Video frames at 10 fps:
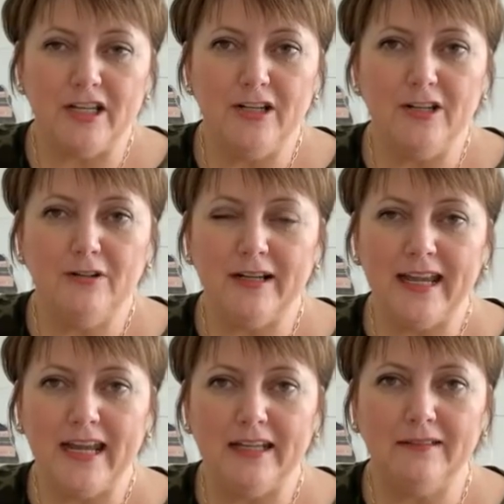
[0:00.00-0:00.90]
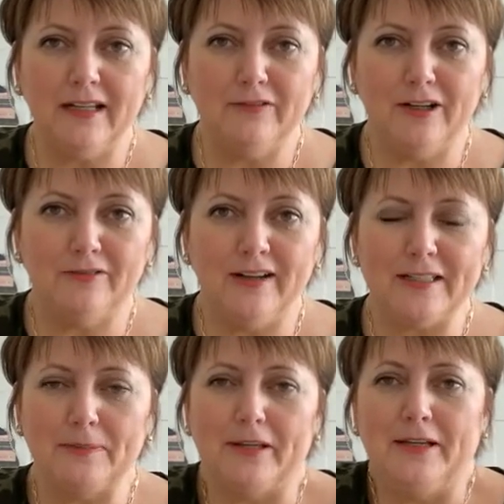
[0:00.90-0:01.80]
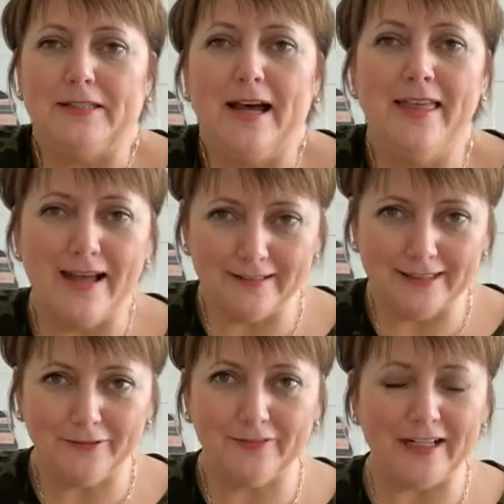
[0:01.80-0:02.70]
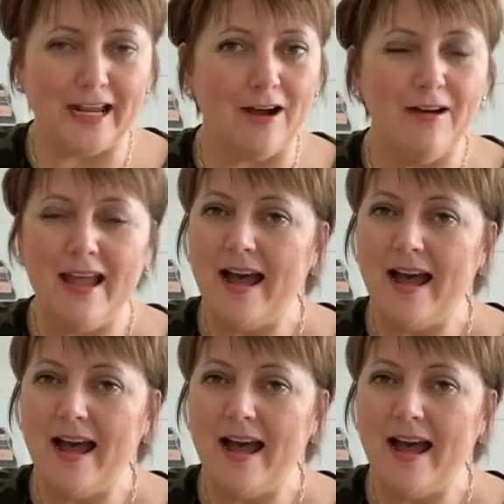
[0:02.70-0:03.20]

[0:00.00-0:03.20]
Again, if you're on Facebook, you saw that little video.